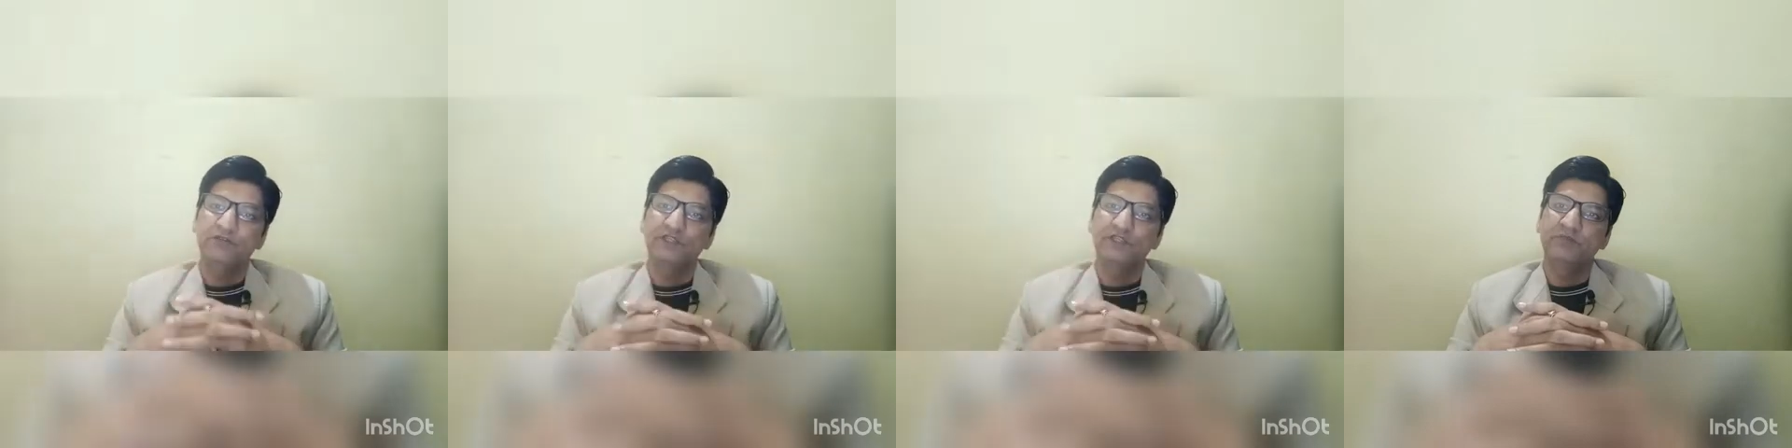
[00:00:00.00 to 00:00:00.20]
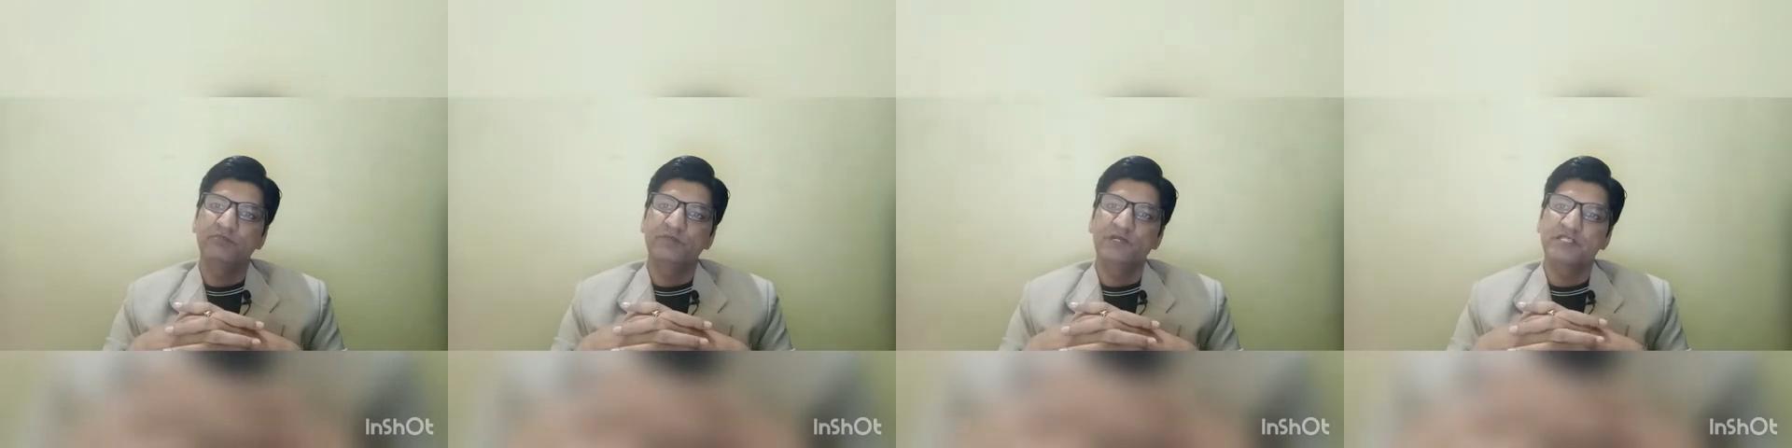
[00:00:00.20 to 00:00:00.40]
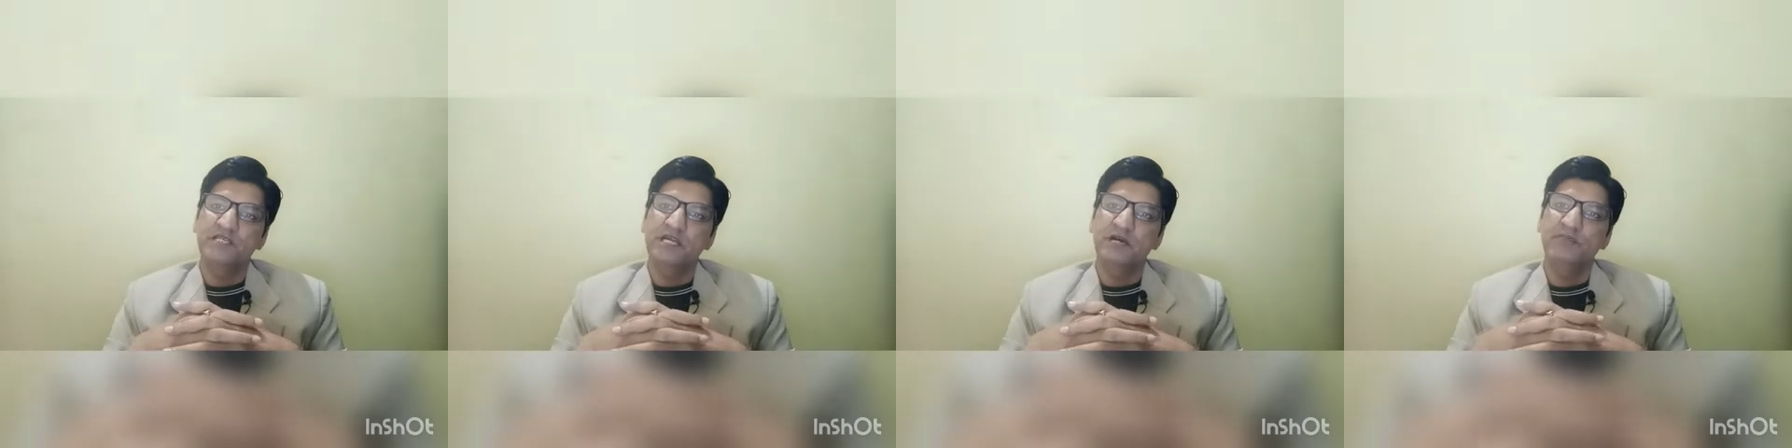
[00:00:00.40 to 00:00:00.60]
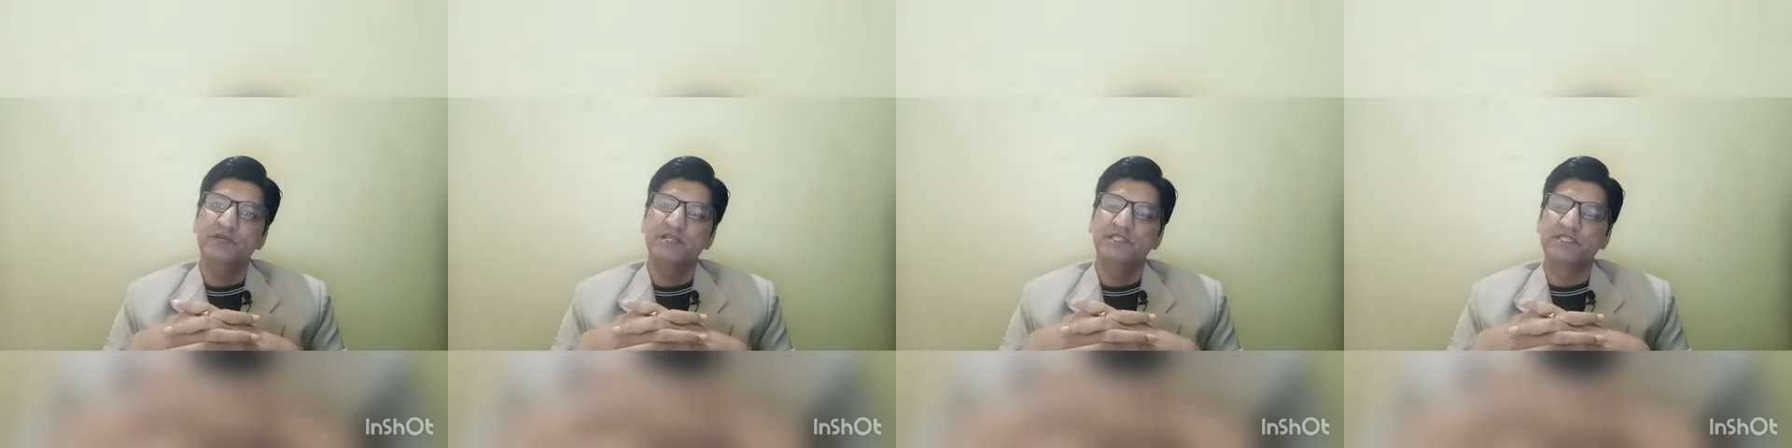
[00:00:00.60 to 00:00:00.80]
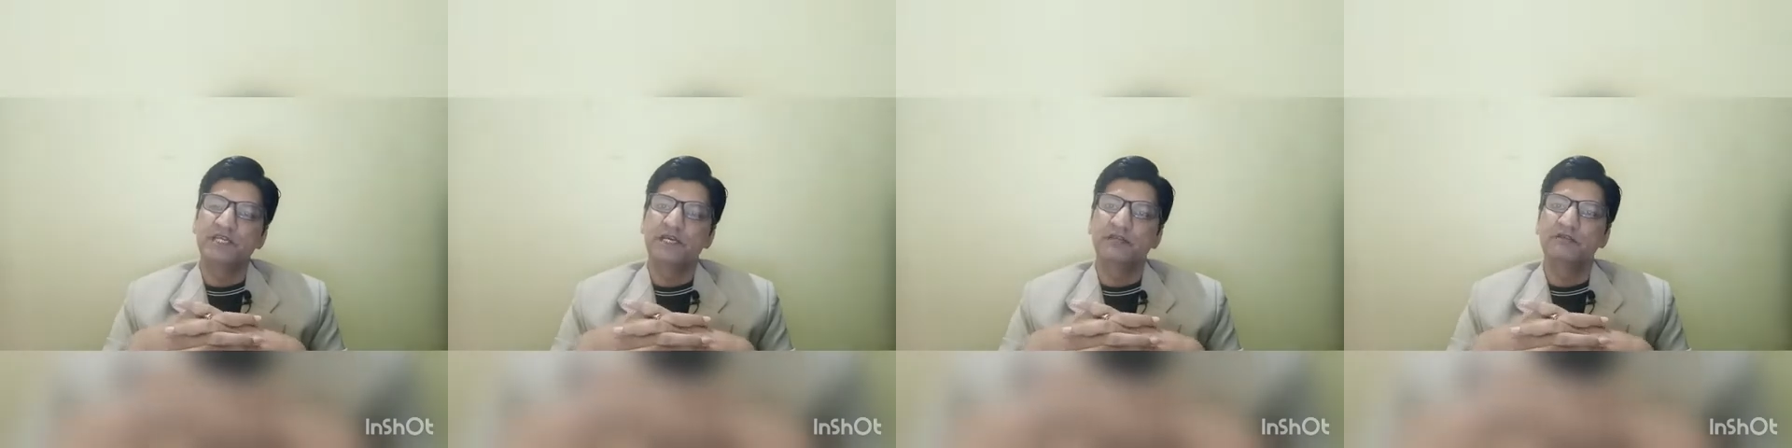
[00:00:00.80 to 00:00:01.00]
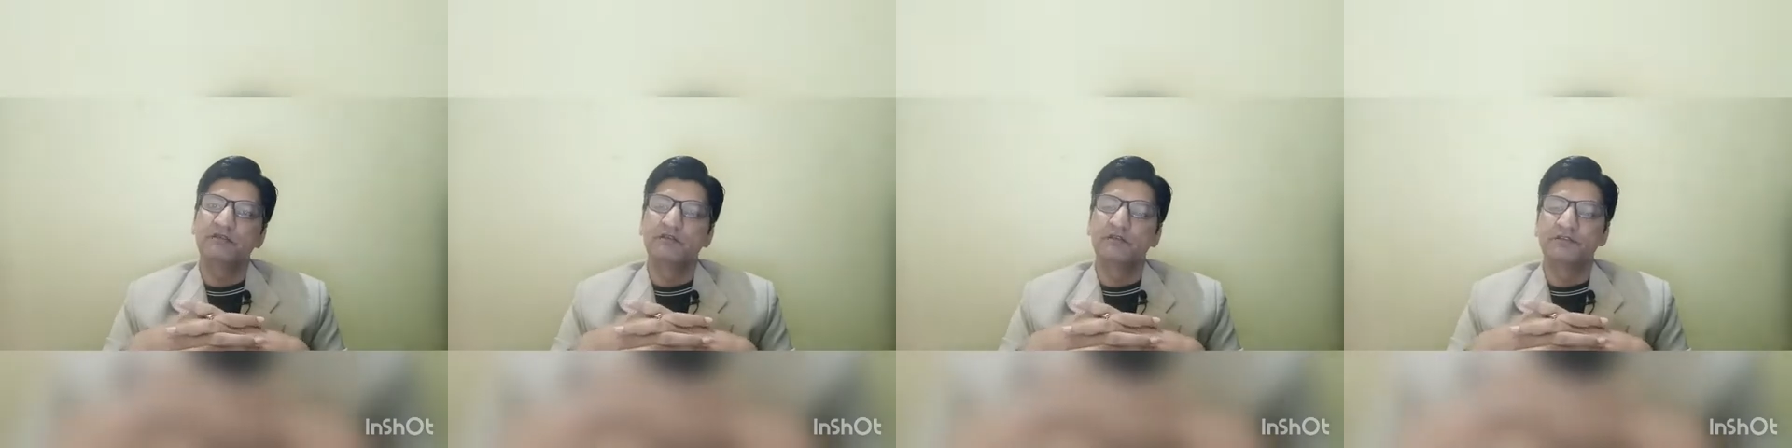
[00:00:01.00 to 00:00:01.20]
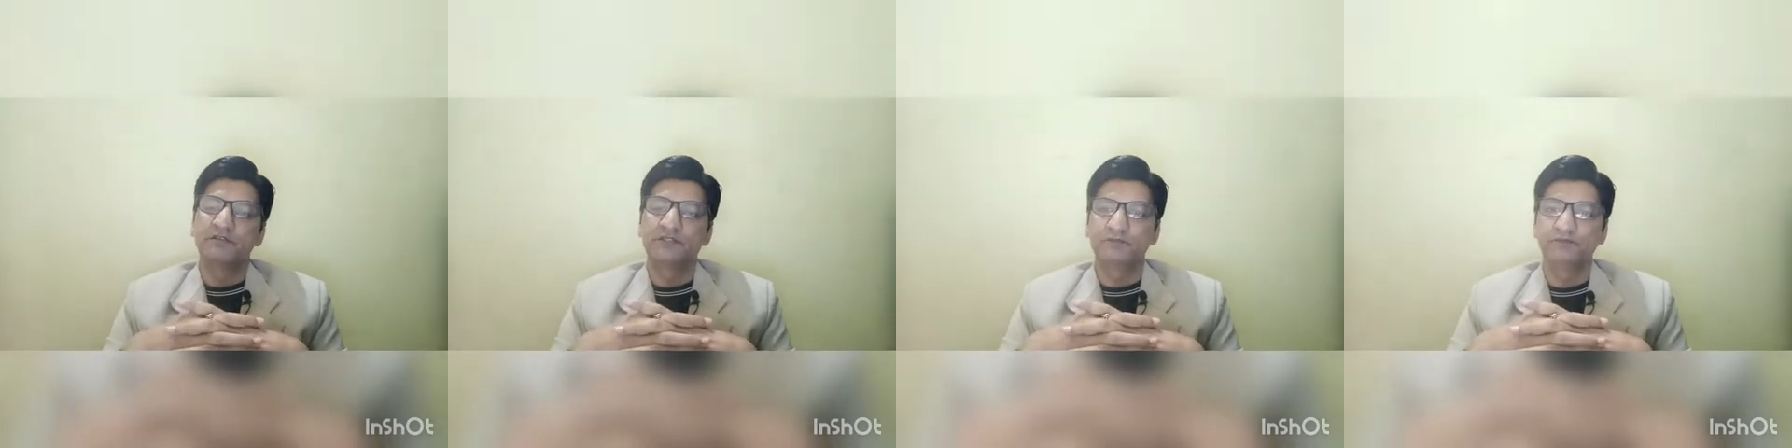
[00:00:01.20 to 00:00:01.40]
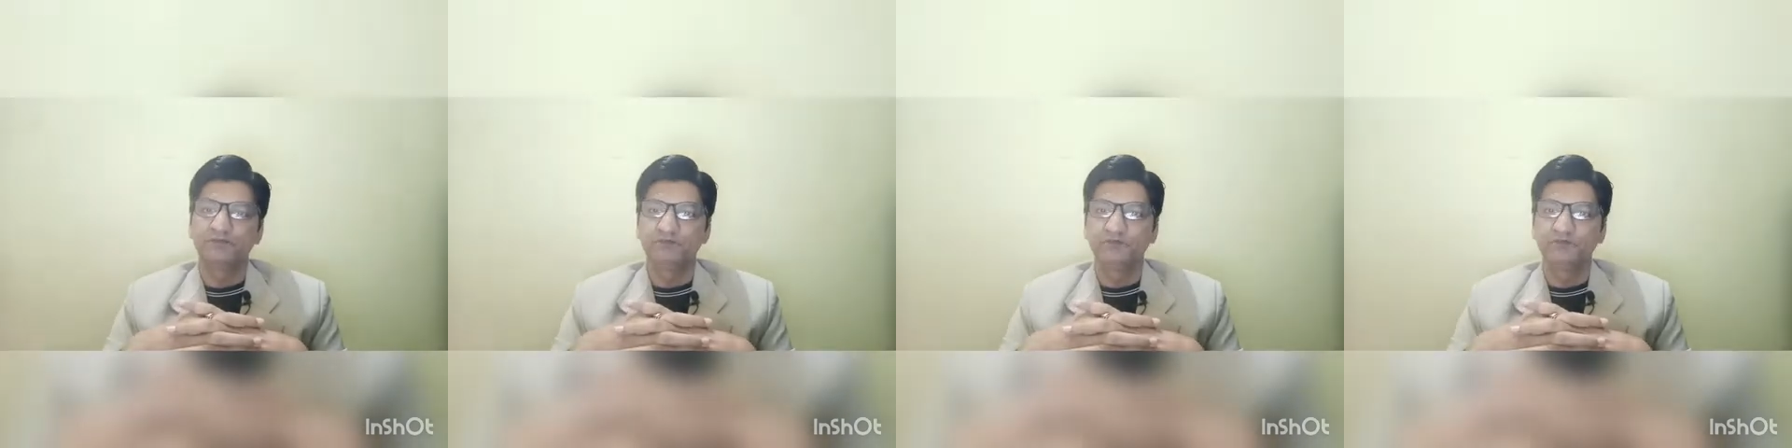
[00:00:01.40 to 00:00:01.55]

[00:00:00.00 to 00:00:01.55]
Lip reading: these Punjabi channels,